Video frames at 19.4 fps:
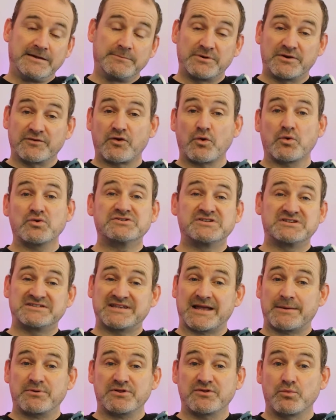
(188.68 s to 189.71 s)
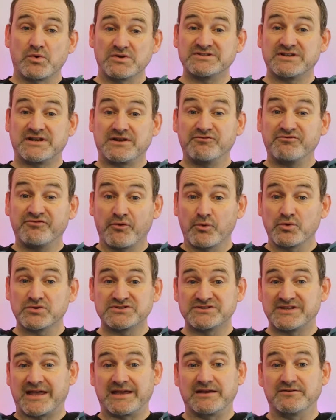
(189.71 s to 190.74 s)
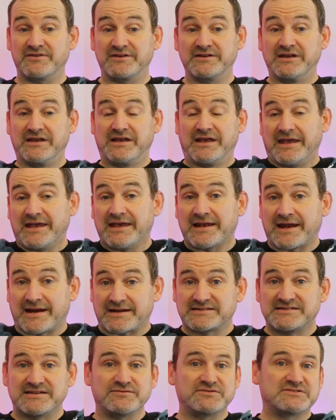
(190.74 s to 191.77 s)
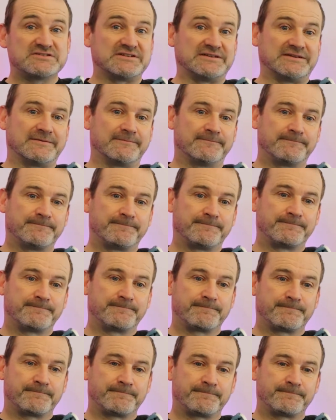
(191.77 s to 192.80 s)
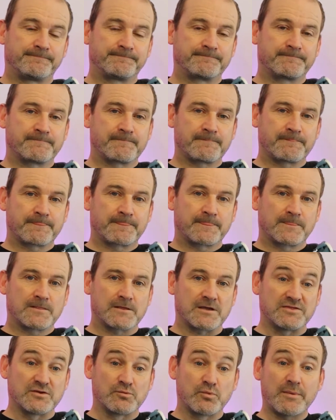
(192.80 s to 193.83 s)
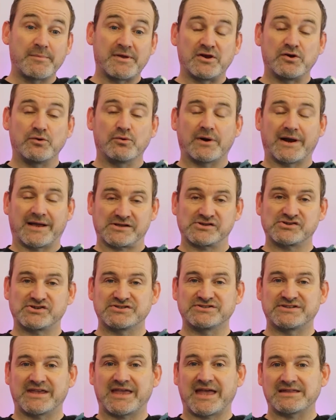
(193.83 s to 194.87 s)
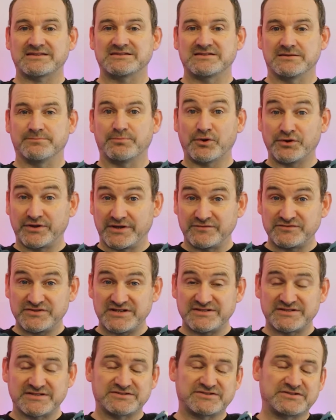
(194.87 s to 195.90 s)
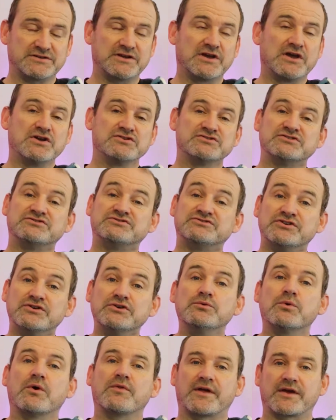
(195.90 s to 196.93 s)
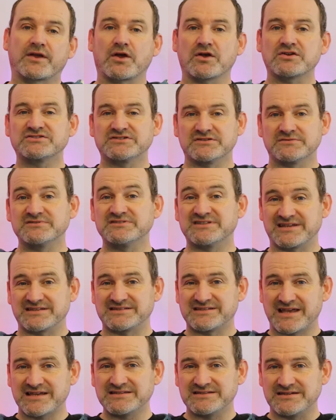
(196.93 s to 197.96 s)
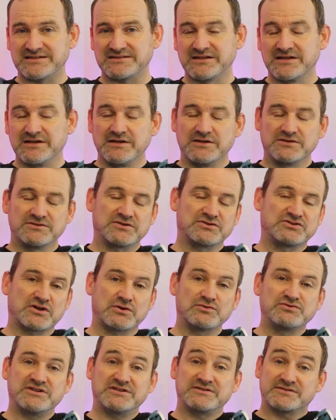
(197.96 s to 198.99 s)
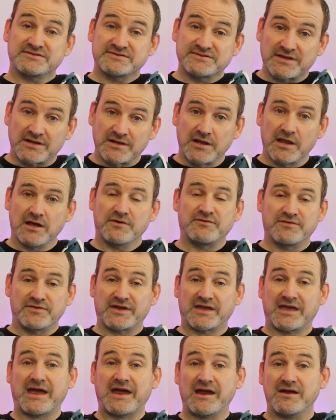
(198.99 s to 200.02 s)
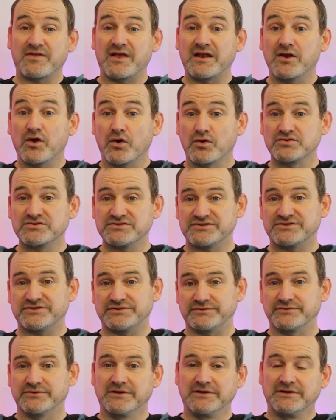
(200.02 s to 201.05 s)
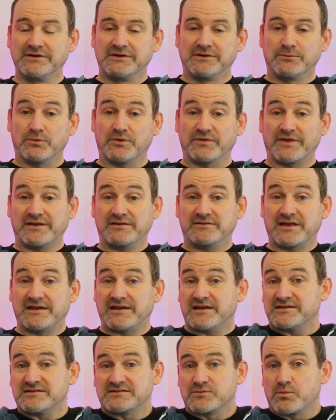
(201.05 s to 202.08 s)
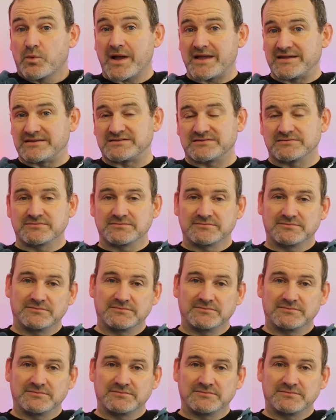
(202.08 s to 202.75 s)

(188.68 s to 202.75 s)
But of course, the Sabbath was an enforced day of inactivity. And the women who were anxious to get to the body of Jesus to do what their customs dictated, to show Jesus the love and the care they longed to do, well, they needed to wait.